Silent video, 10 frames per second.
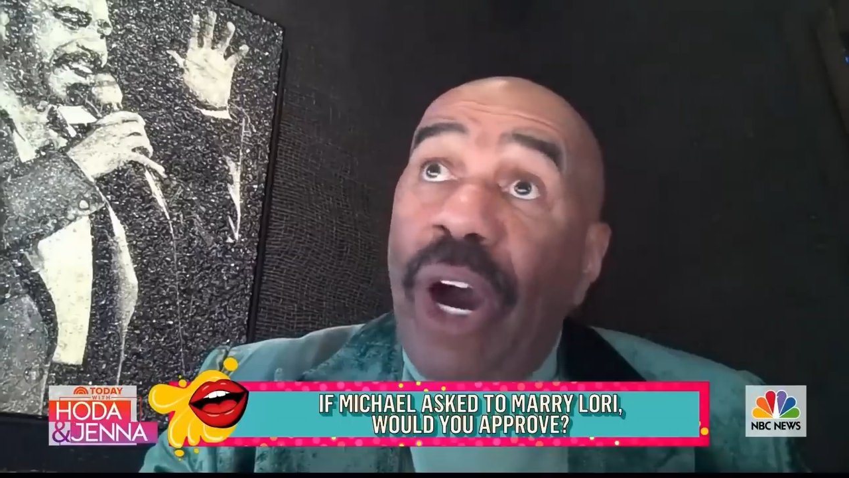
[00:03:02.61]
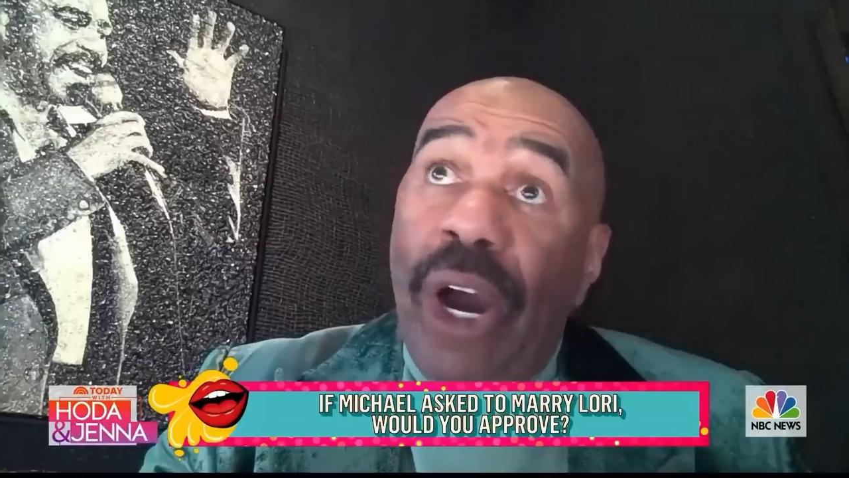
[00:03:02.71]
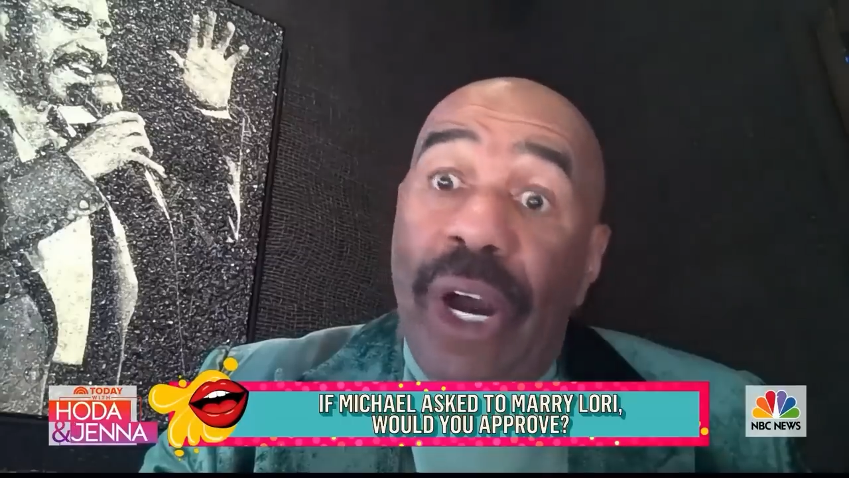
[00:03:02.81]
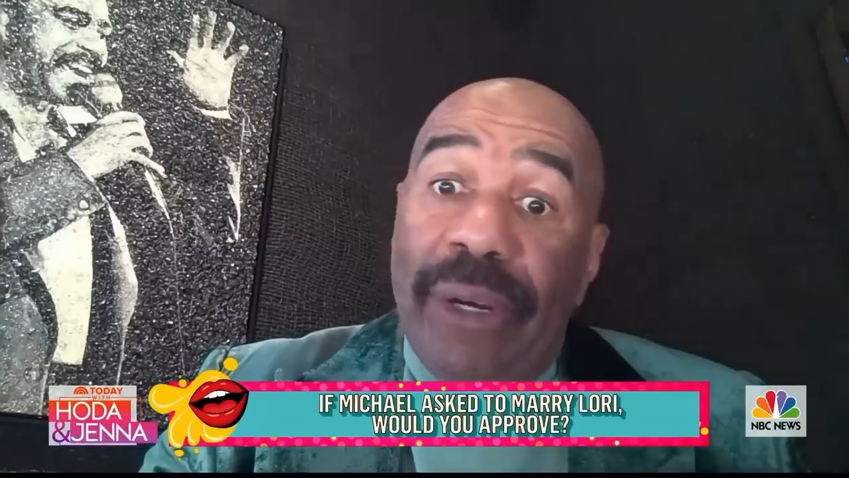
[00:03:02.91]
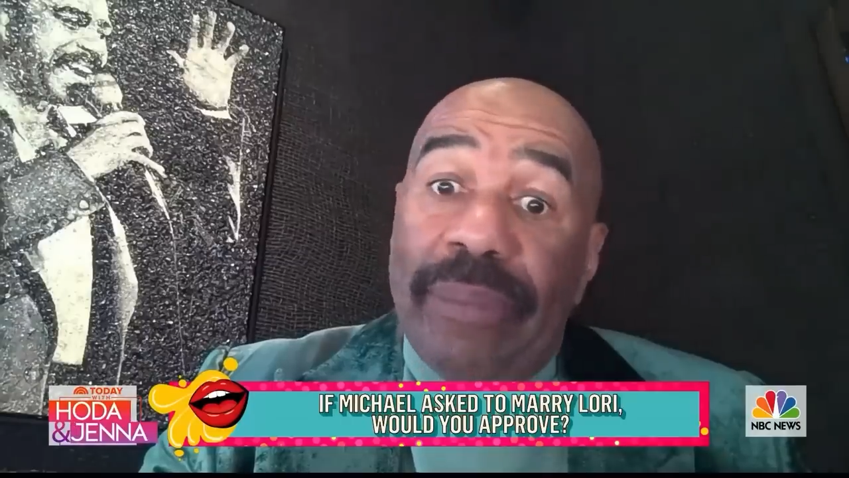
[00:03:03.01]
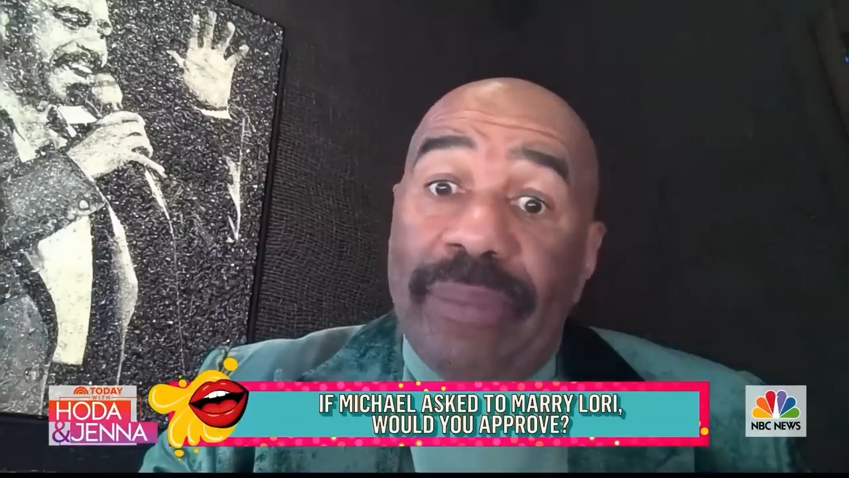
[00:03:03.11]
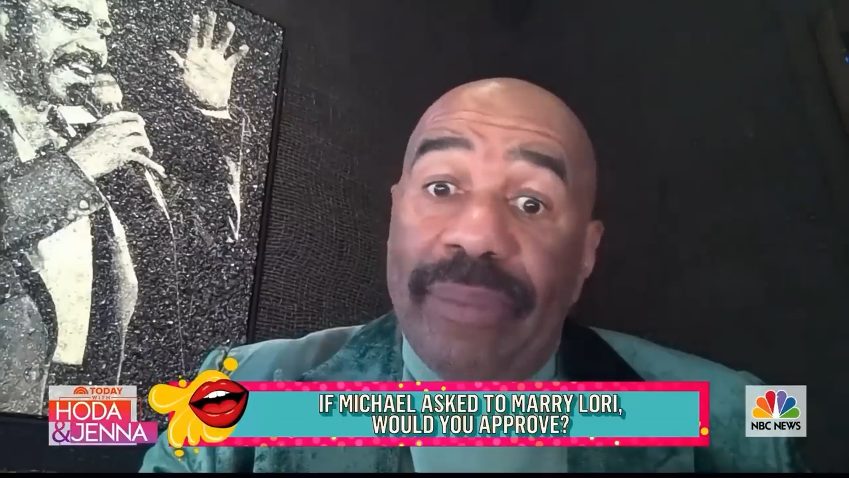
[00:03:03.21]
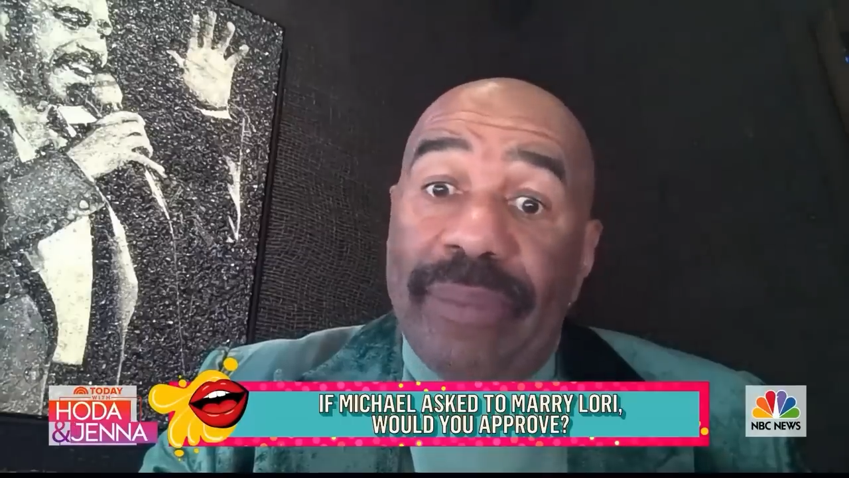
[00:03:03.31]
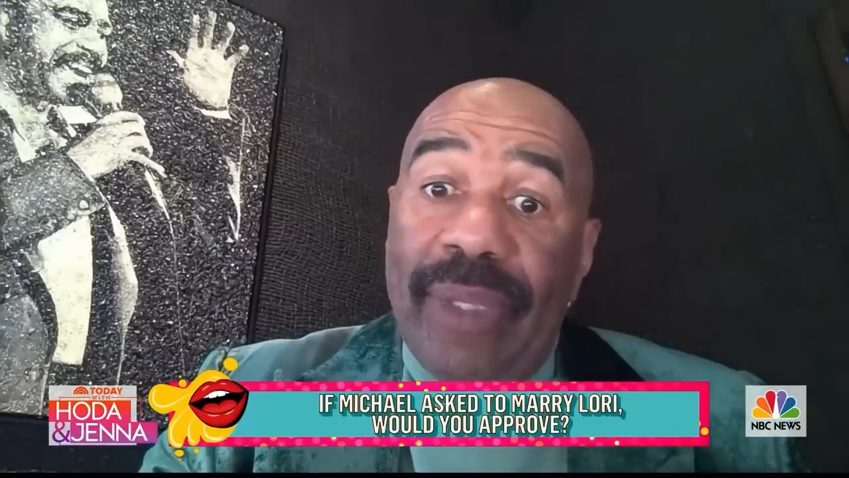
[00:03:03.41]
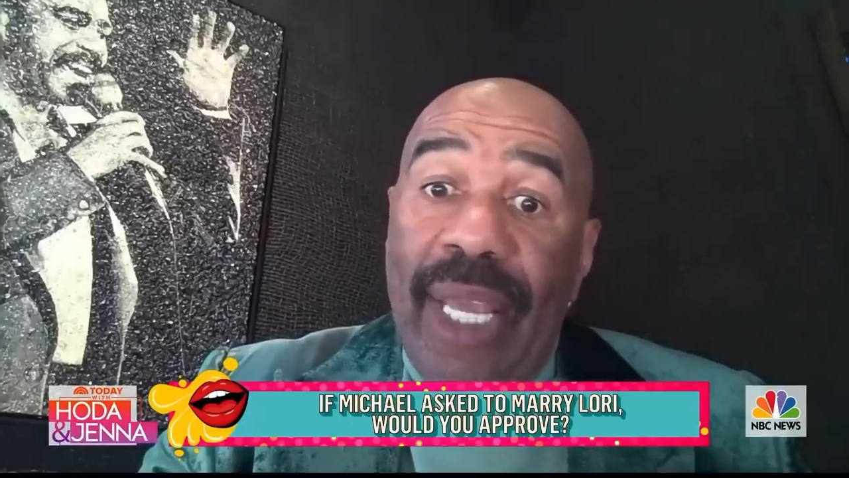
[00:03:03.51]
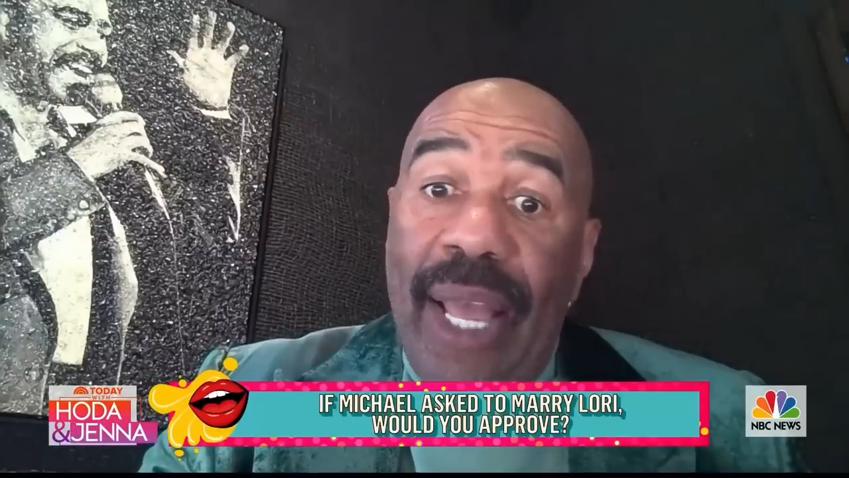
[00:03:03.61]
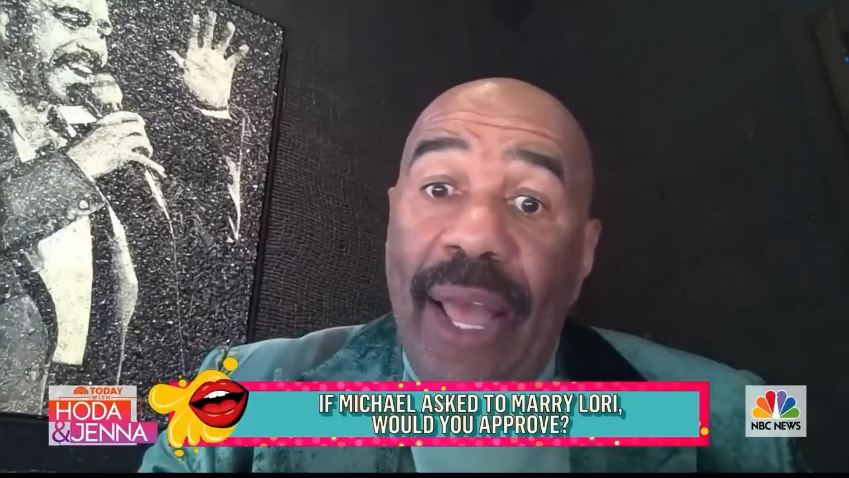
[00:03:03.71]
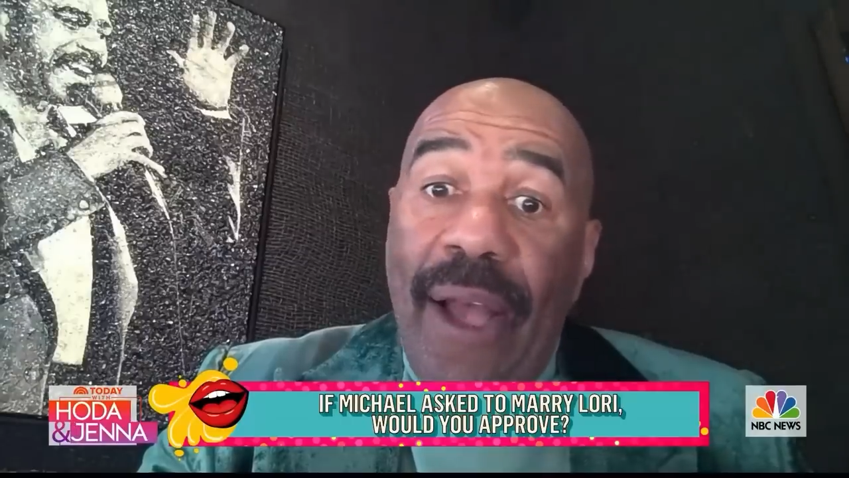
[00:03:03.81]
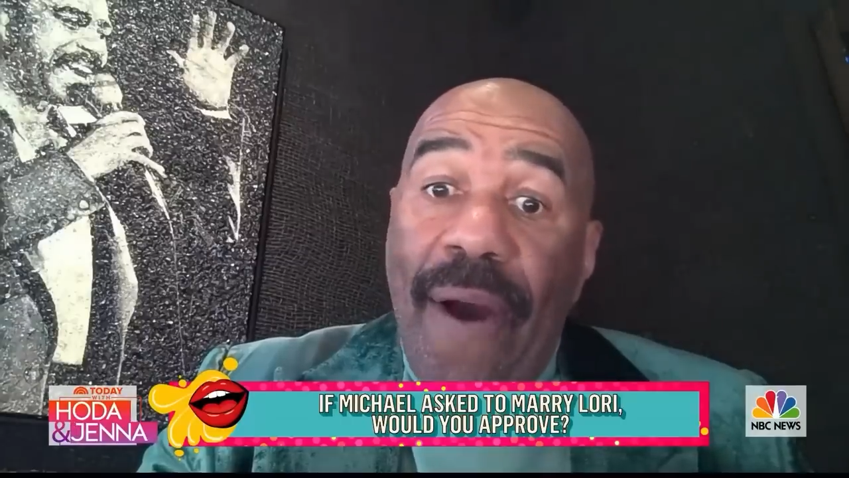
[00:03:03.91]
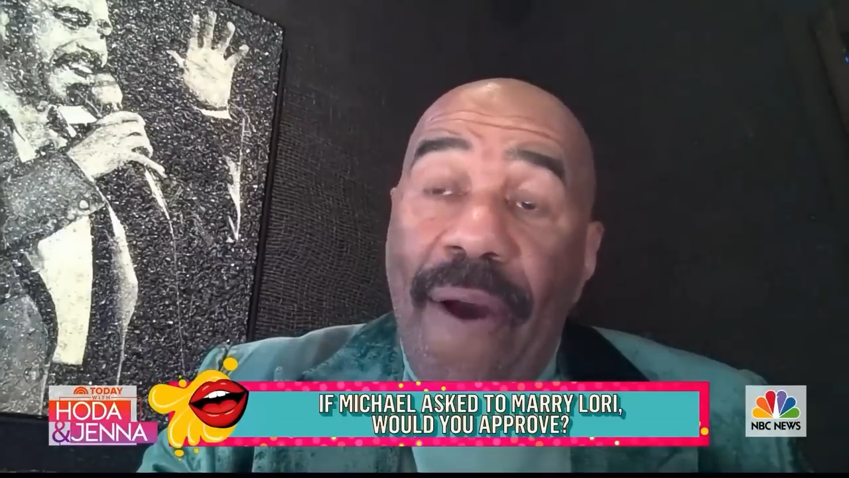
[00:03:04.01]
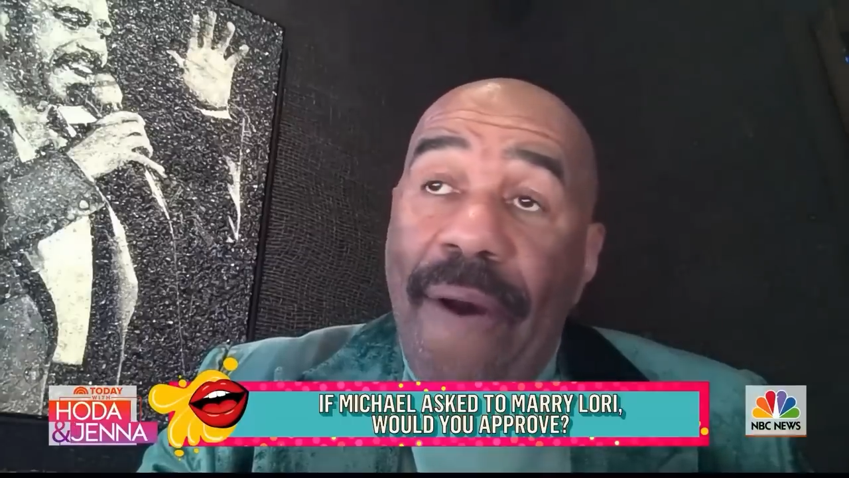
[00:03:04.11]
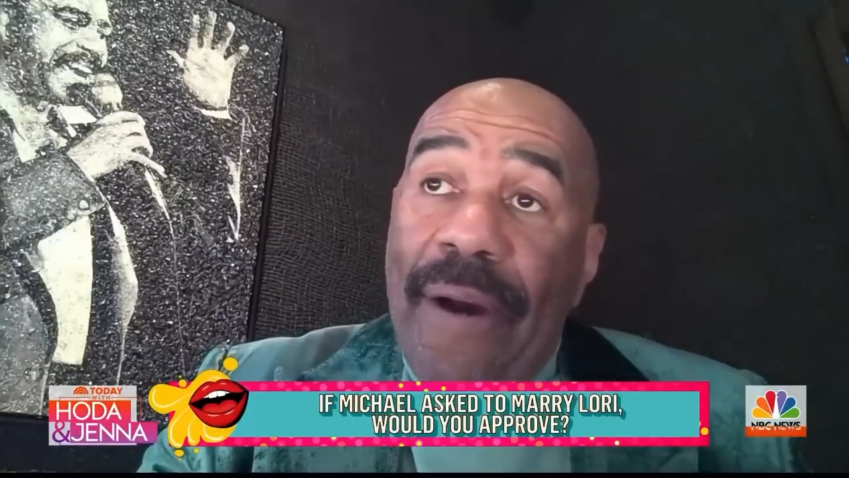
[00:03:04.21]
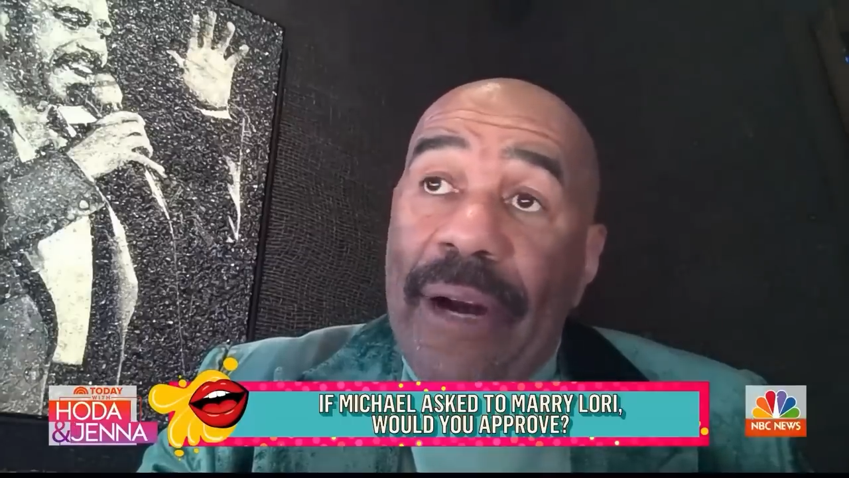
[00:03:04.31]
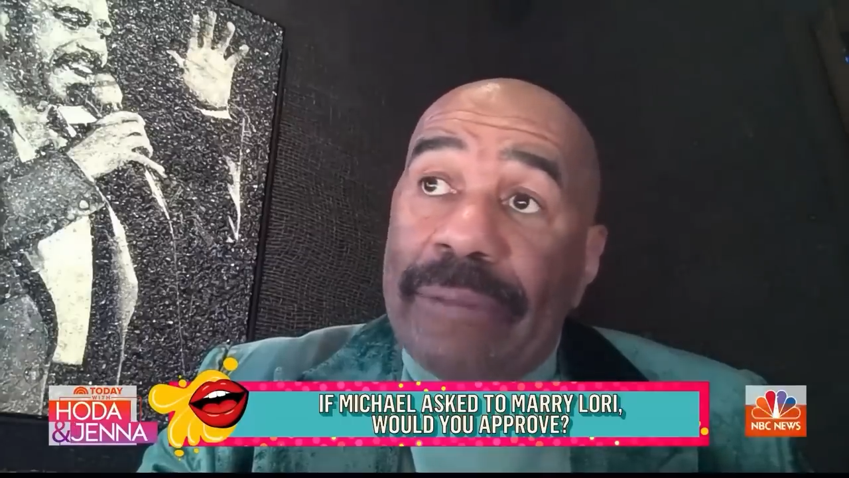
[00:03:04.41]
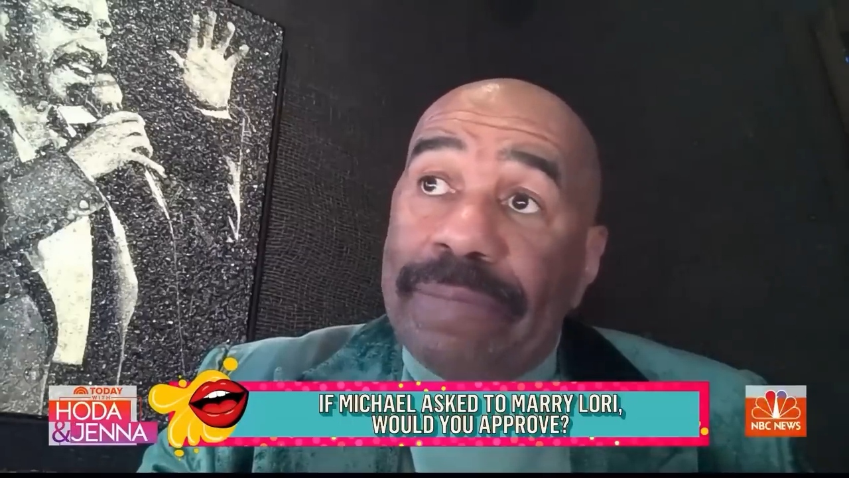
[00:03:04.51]
far,
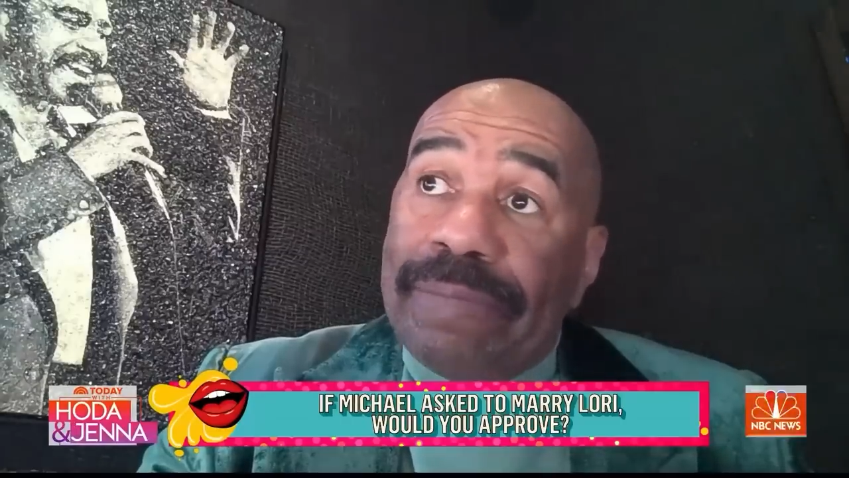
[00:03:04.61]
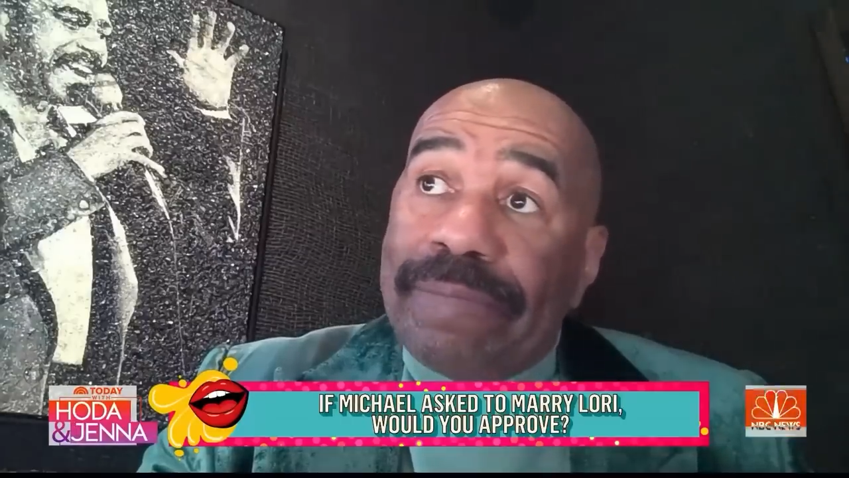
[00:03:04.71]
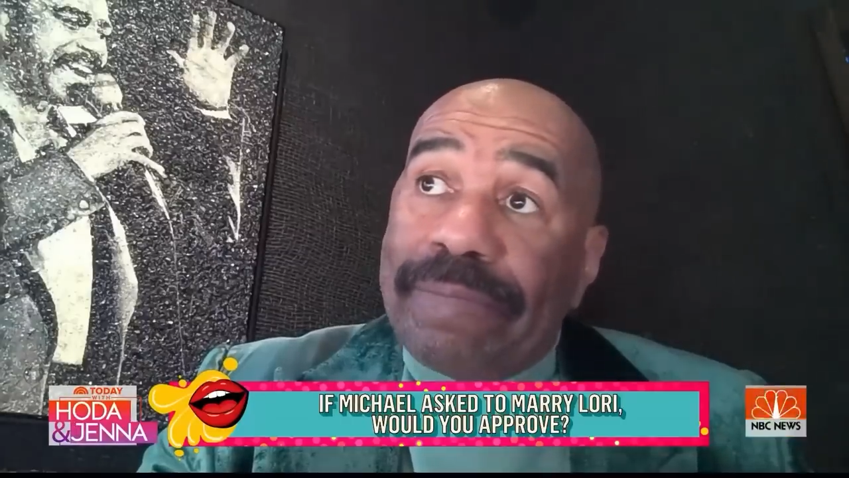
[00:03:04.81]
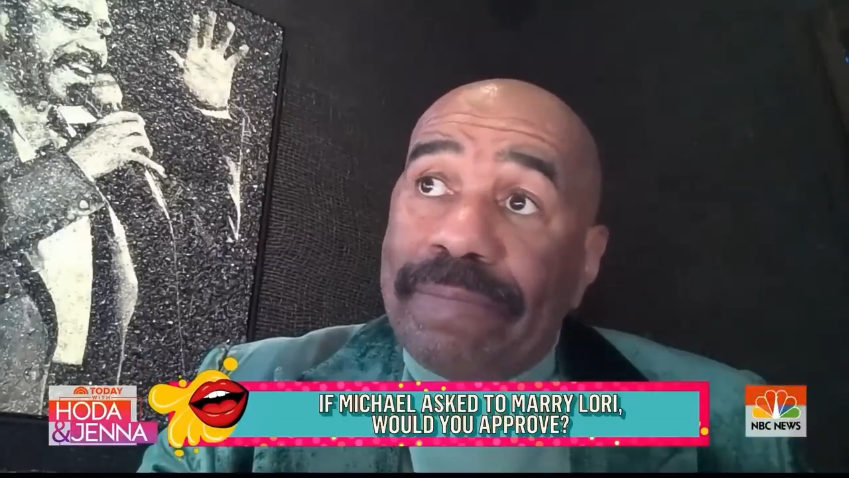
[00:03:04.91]
um,